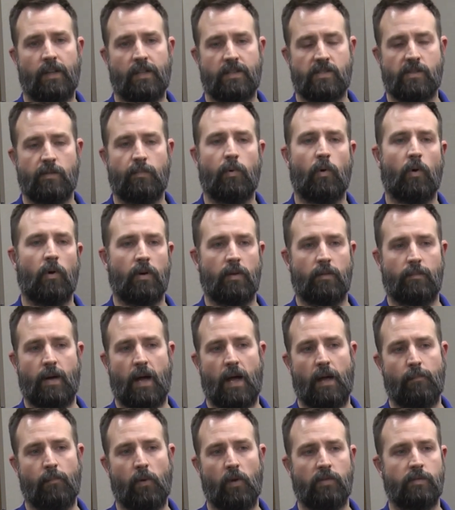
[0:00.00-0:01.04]
that's supported
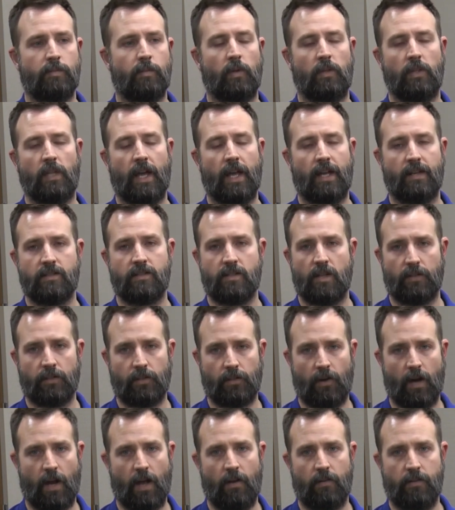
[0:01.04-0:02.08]
by multiple legs on the
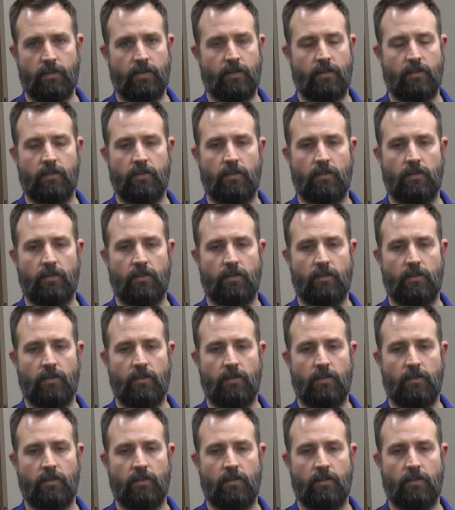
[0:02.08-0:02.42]
ground.